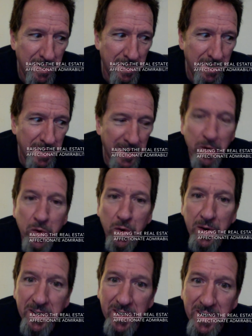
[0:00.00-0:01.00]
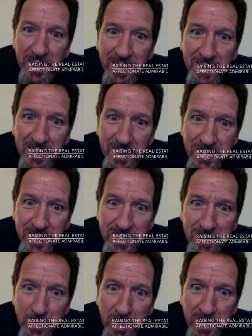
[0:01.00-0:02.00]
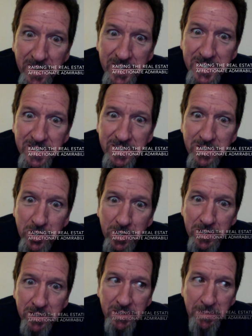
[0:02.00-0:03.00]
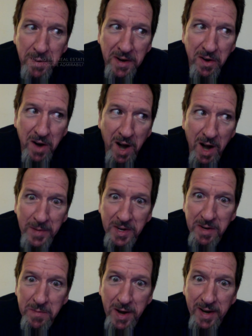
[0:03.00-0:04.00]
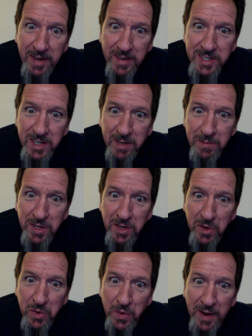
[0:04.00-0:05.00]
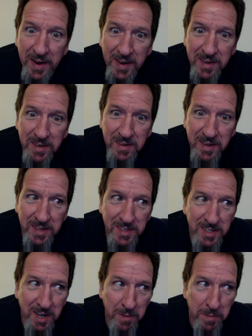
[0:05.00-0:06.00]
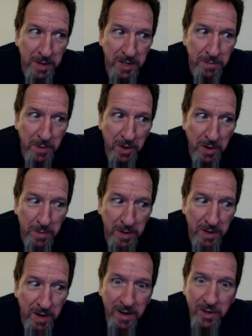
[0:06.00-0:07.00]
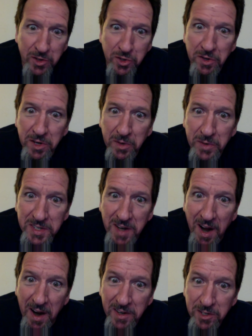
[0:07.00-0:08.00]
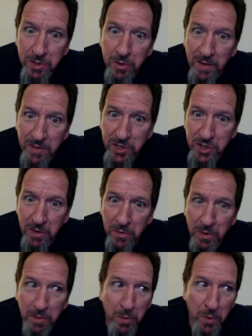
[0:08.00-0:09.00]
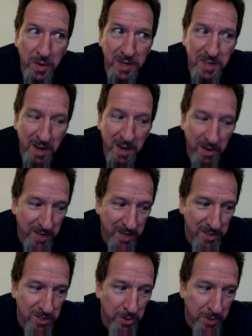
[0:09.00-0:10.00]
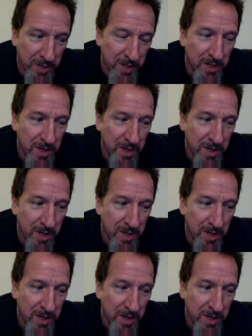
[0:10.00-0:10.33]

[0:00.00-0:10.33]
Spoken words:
And accordingly, this week's Church of Splendor homily might seem to you like inside baseball, but I assure you it's not. I do have a general point, and I'll get to it.